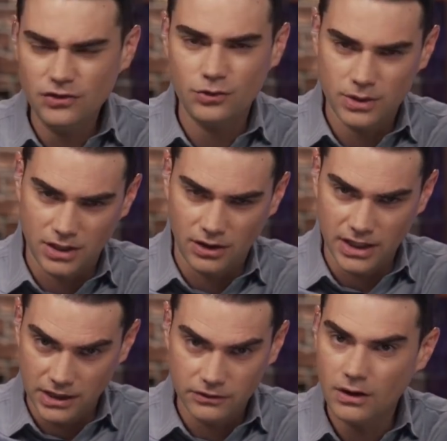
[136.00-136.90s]
issue here
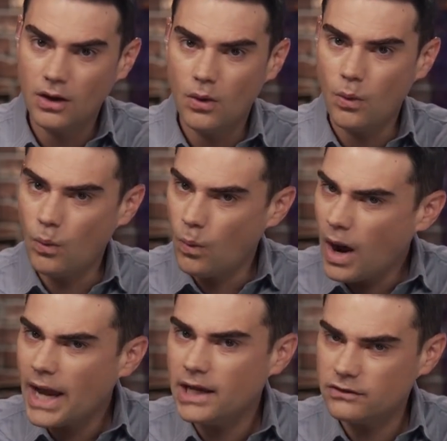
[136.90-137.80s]
is
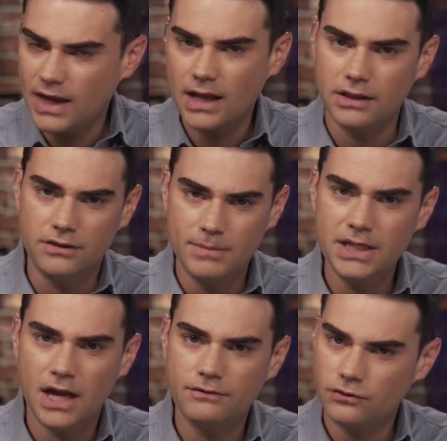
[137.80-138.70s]
why exactly the
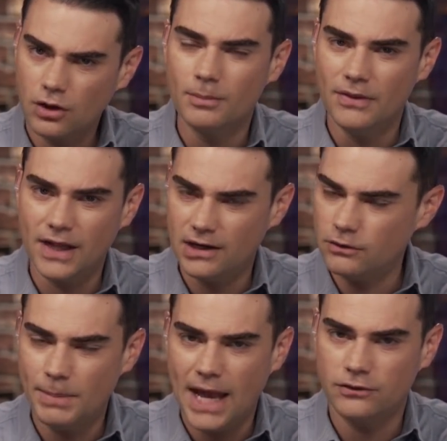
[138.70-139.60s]
media have determined that it
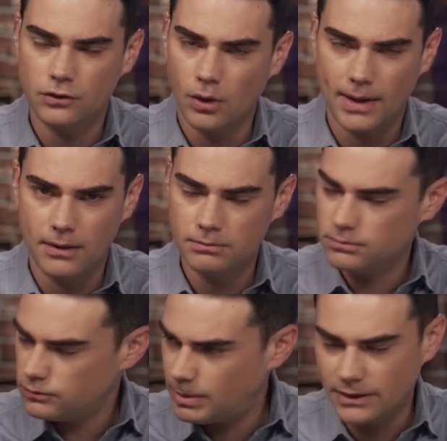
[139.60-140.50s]
is bad to go around
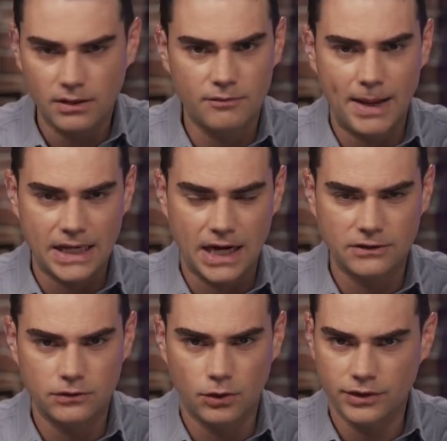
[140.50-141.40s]
spending your life banging
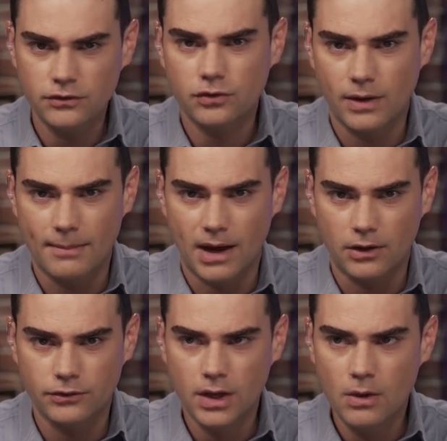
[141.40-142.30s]
19 year old Instagram
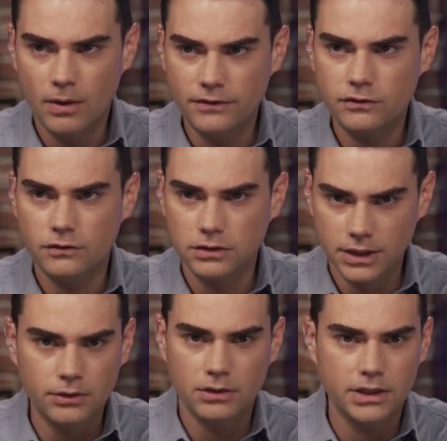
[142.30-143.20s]
models when this is
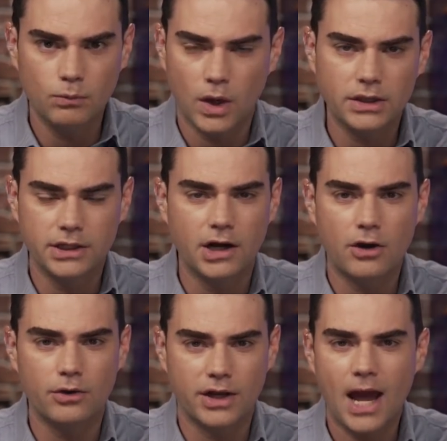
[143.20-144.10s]
literally what
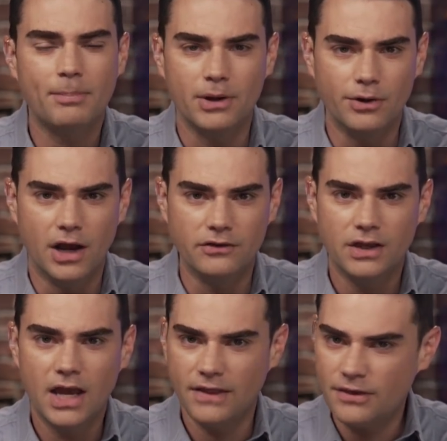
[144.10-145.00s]
Leonardo DiCaprio
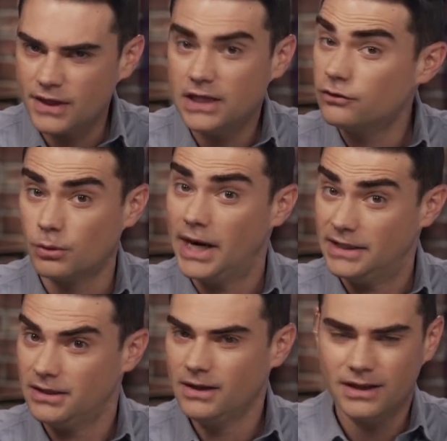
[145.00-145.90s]
does and they think he's
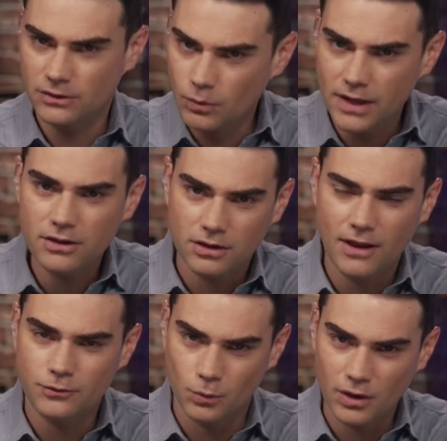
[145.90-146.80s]
great. Like the way that the
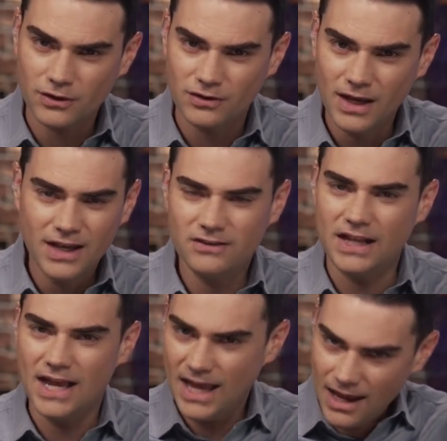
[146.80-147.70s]
left works is
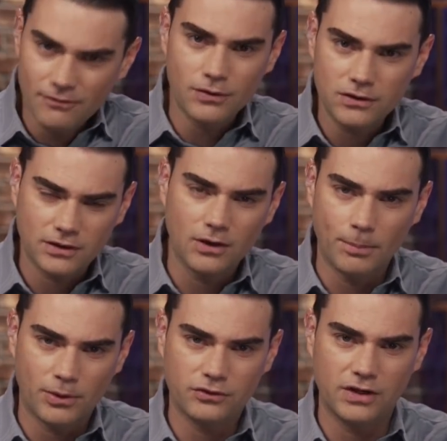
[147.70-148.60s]
that every
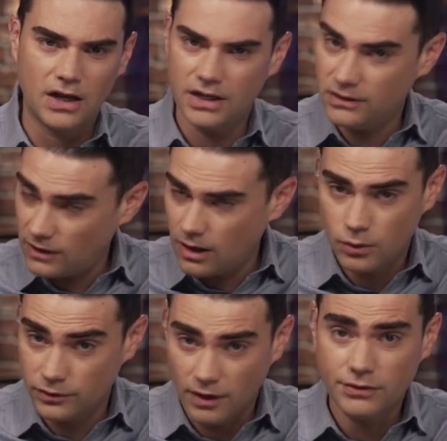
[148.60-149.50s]
single person is
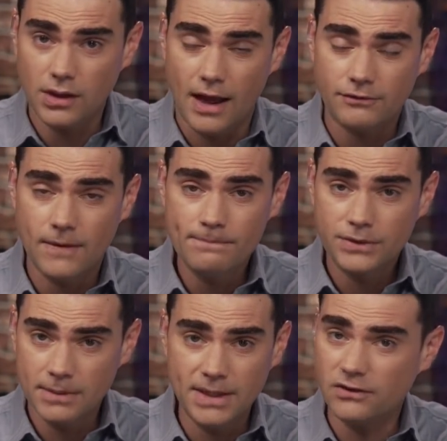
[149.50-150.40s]
who is of the left
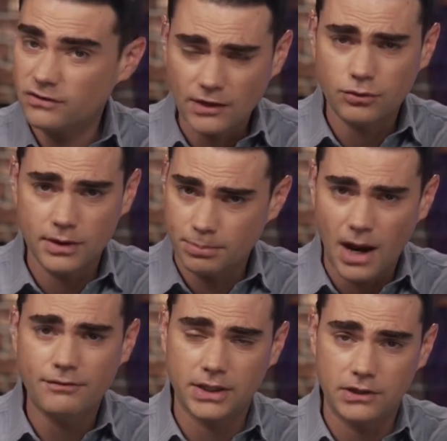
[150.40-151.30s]
can be as sexually
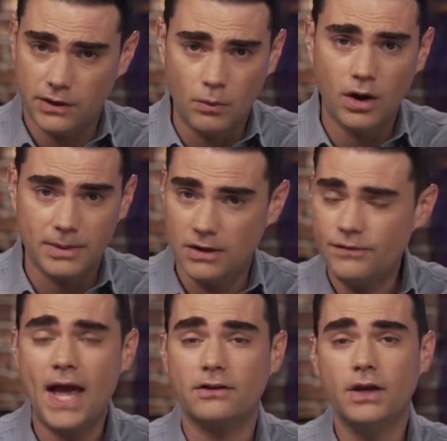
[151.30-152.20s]
profligate as they want to be. In
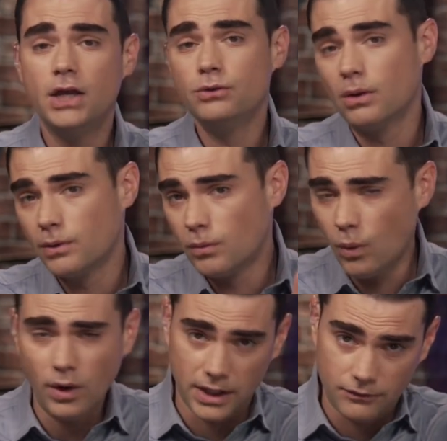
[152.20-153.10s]
fact, you are
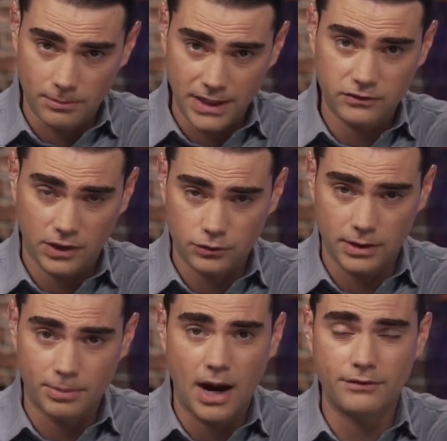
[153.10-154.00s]
rewarded for being
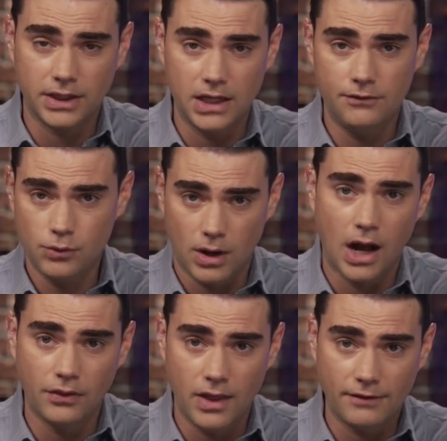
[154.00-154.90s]
sexually profligate if you are
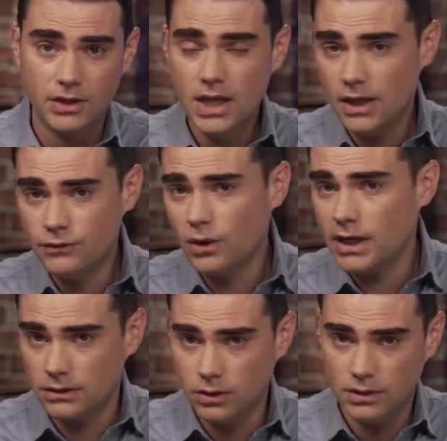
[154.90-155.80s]
on the left. If you are
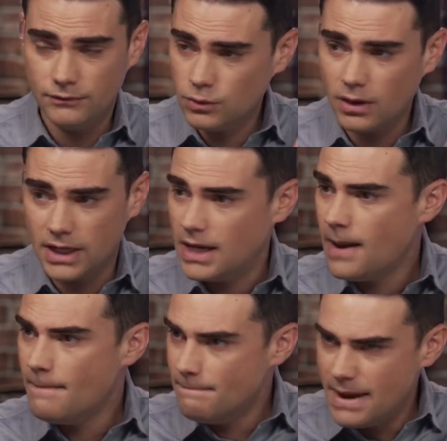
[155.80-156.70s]
a if you are a
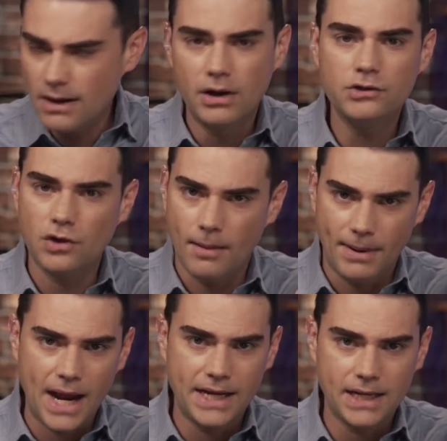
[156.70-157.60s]
marriage
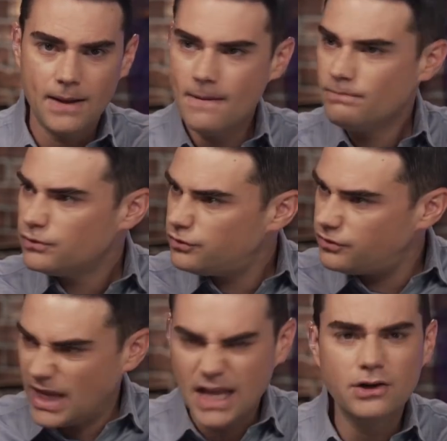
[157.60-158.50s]
abiding,
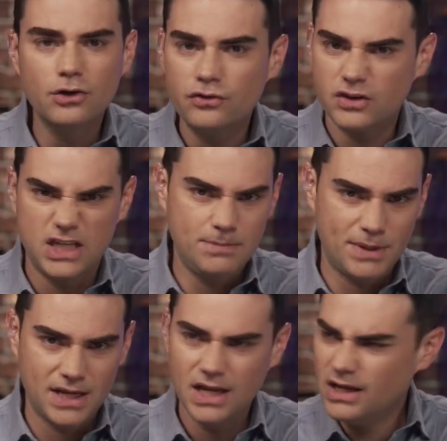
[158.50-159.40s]
standards
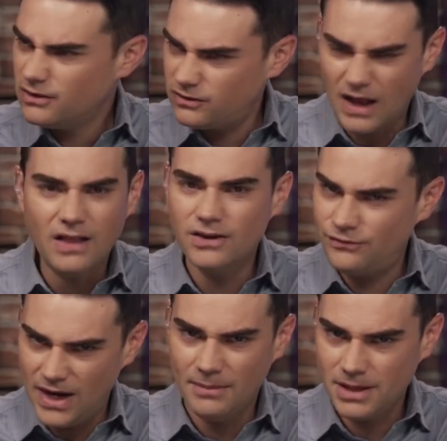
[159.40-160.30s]
keeping, solid
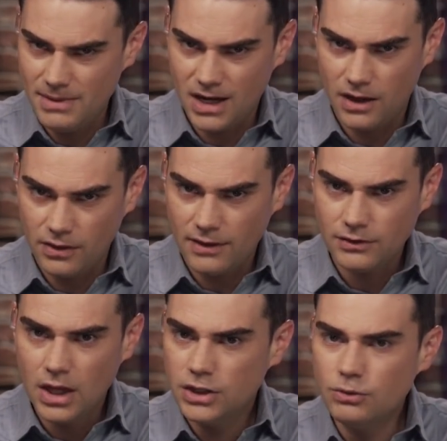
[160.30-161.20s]
family man on the
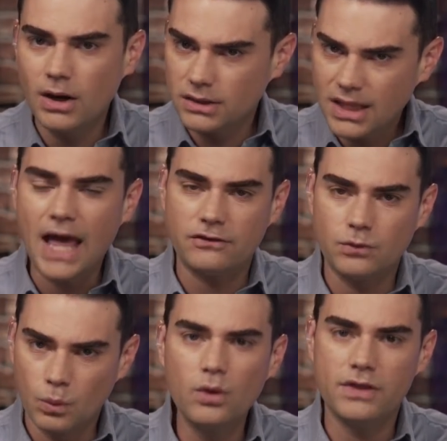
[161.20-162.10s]
left, you are less
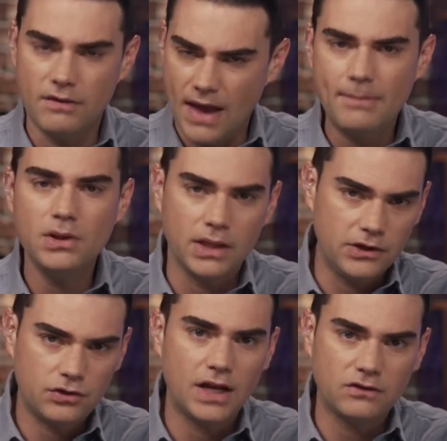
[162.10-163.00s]
worthy of
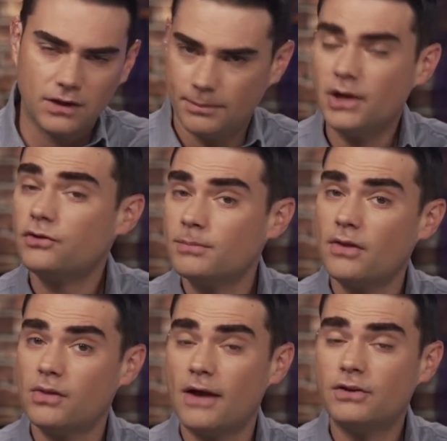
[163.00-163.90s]
emulation and celebration by
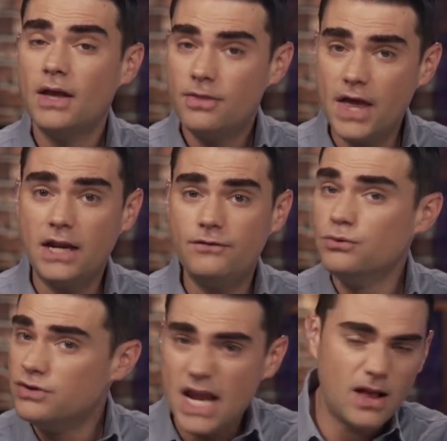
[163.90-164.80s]
the left than if
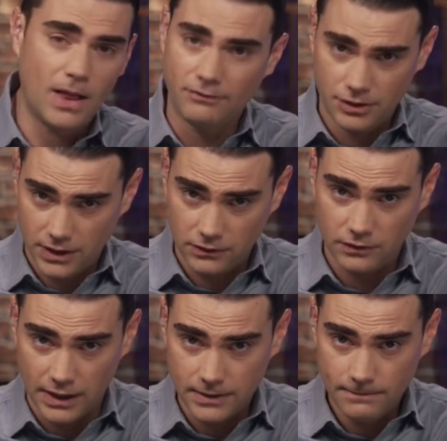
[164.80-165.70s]
you nail everything in
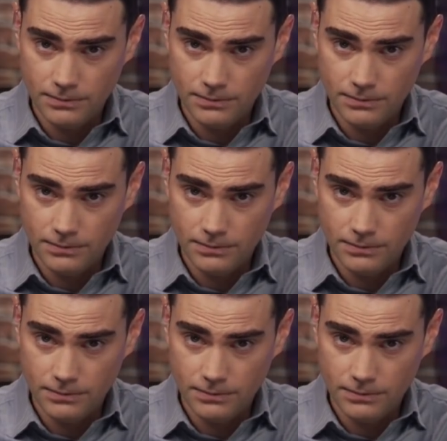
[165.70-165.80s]
sight